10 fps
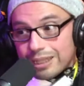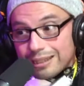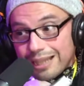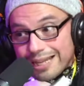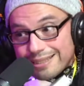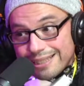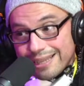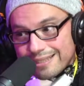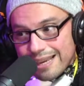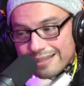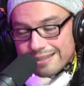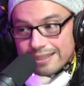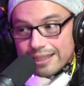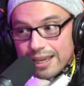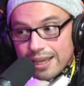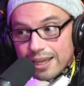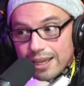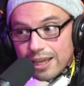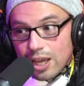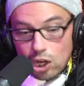The line to get tested
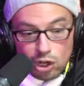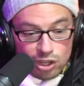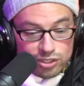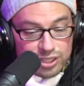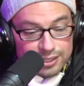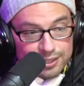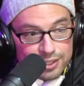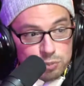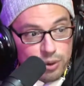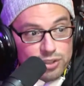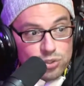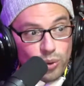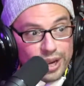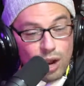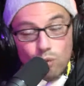alongside the expressway